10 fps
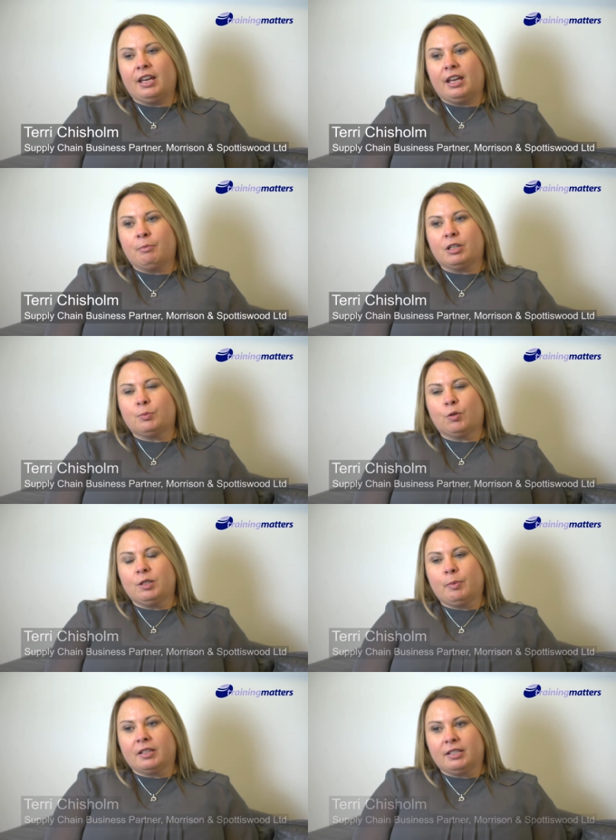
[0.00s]
My
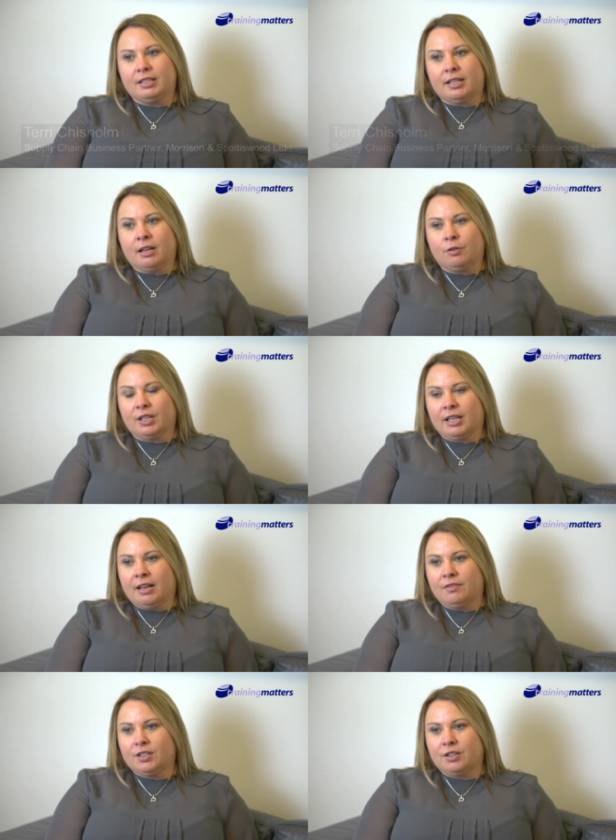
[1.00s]
responsibilities are looking
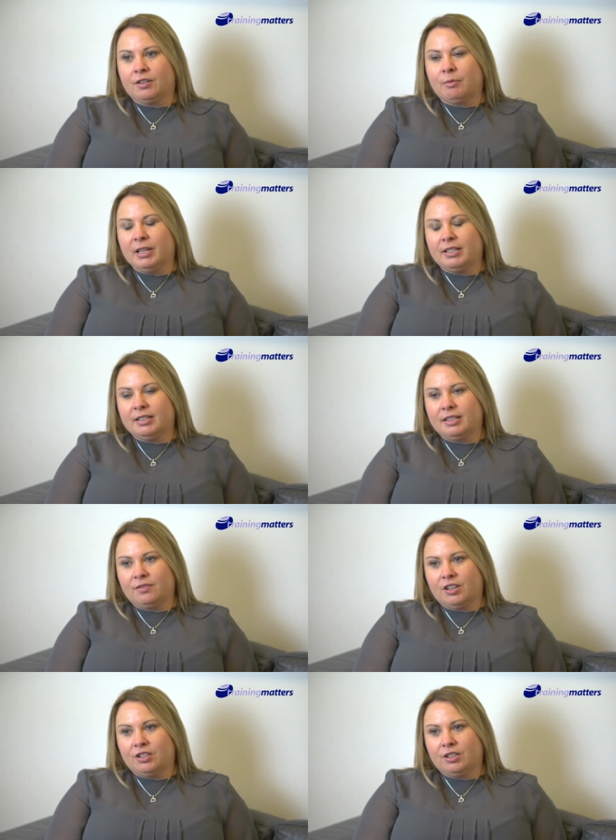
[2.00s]
after the maintenance
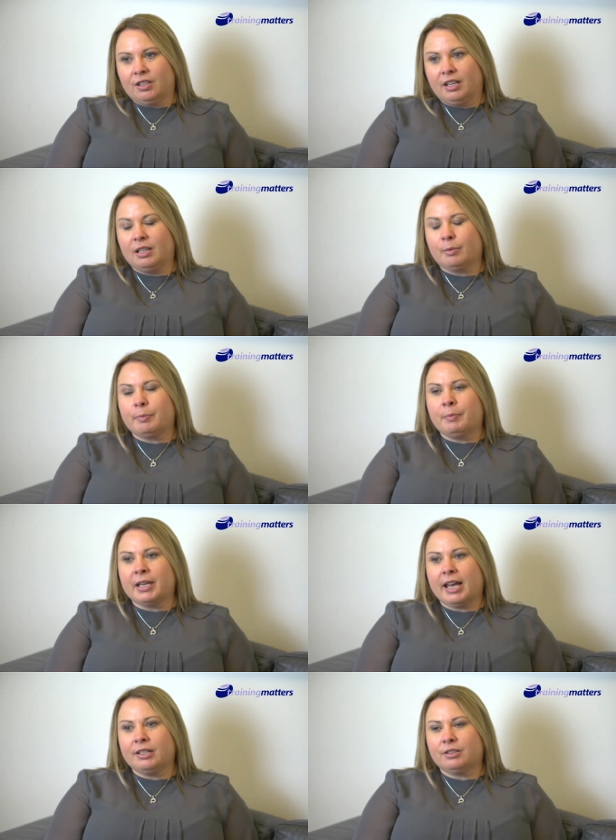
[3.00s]
division, the
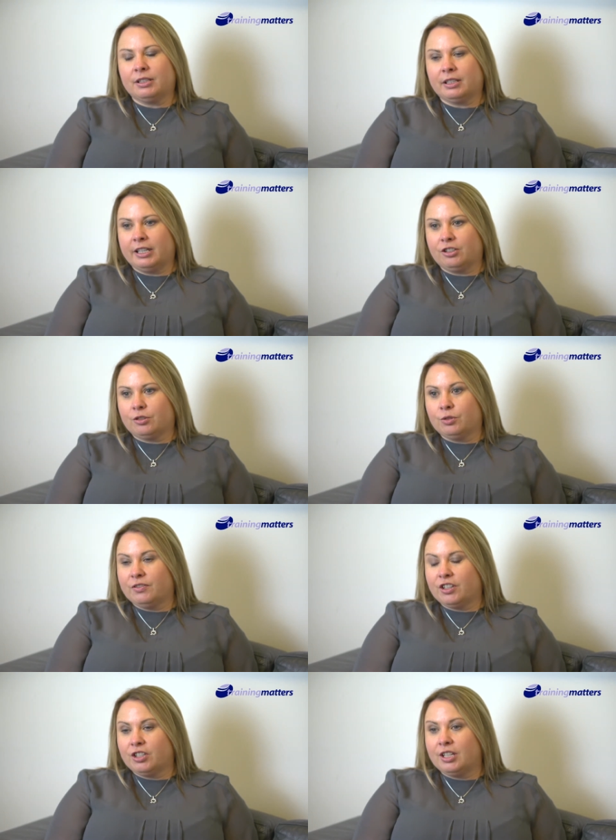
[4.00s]
mechanical and electrical
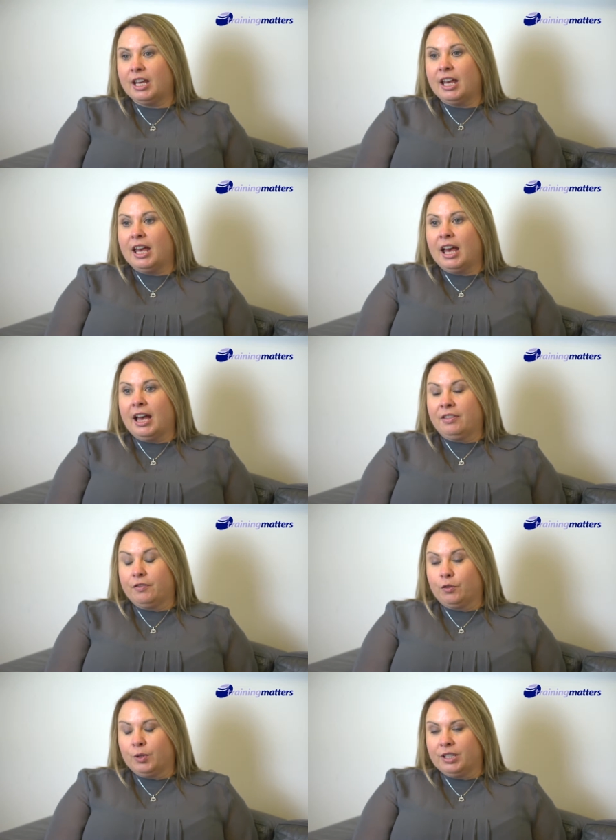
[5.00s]
division and the
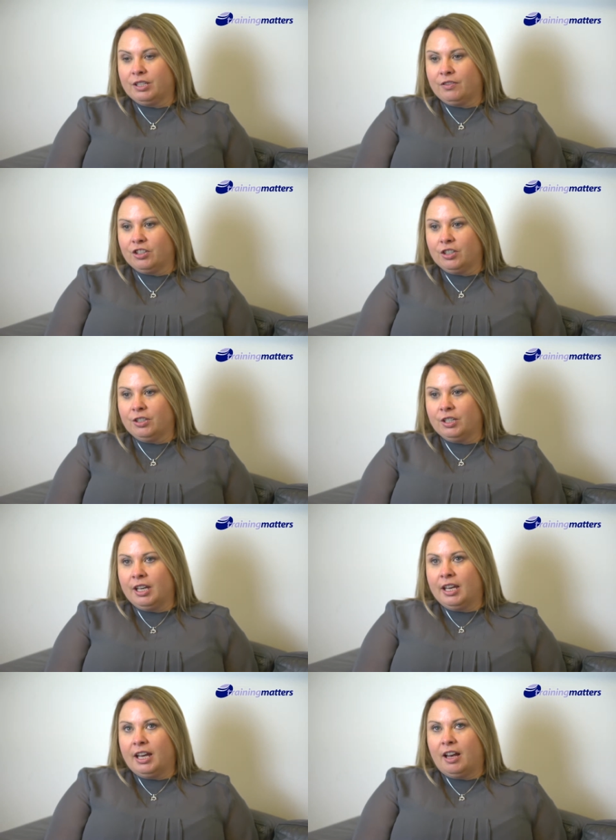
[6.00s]
flooring division.
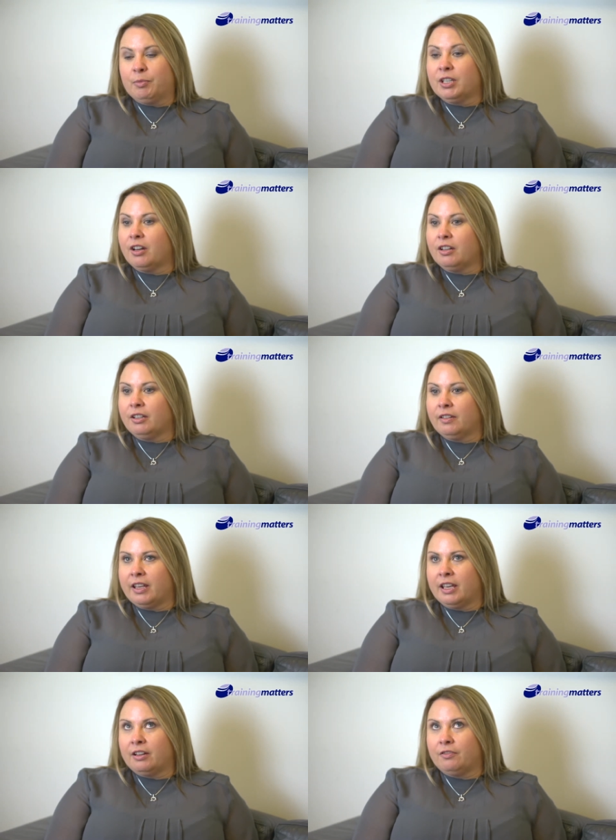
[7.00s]
I've been currently
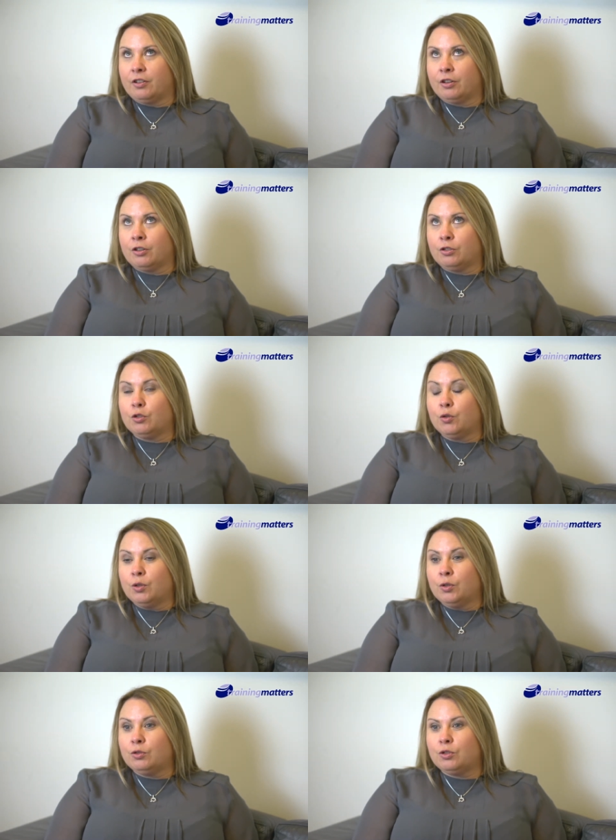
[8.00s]
there for
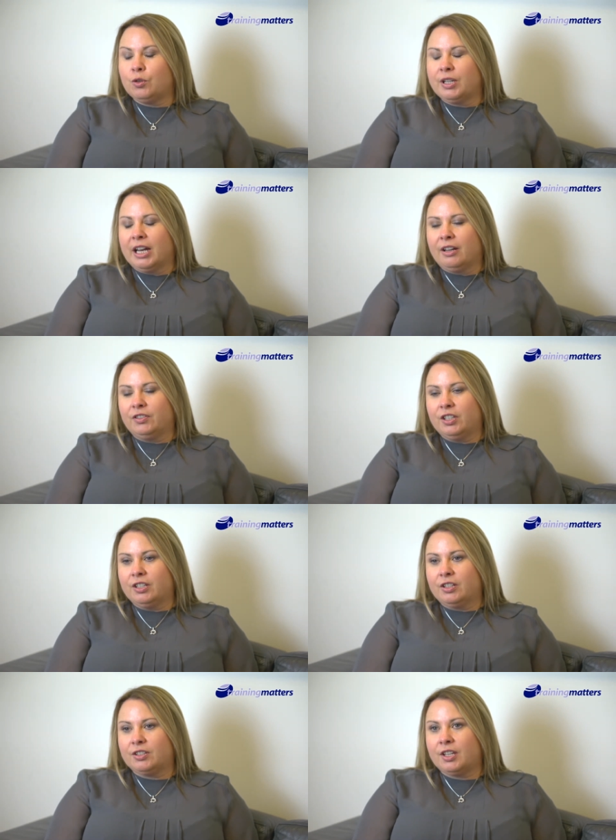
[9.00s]
two and a half
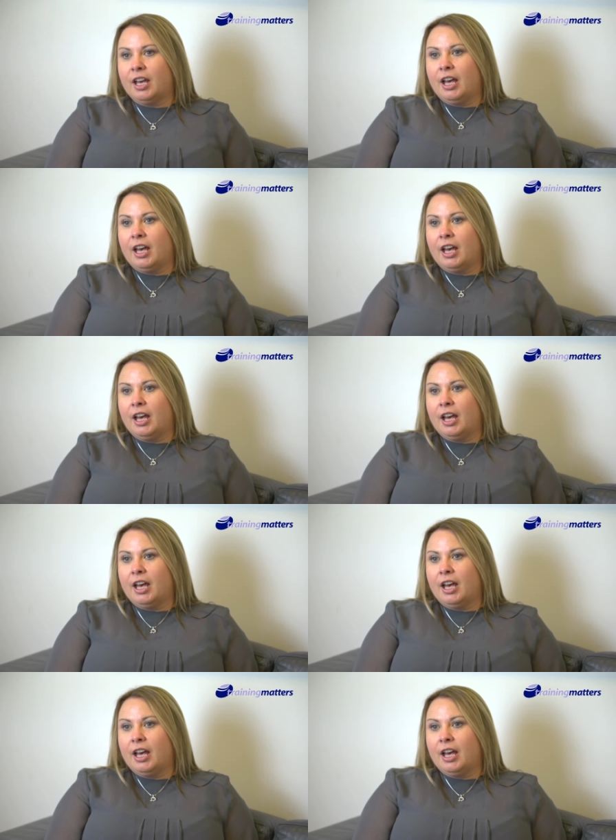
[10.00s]
years,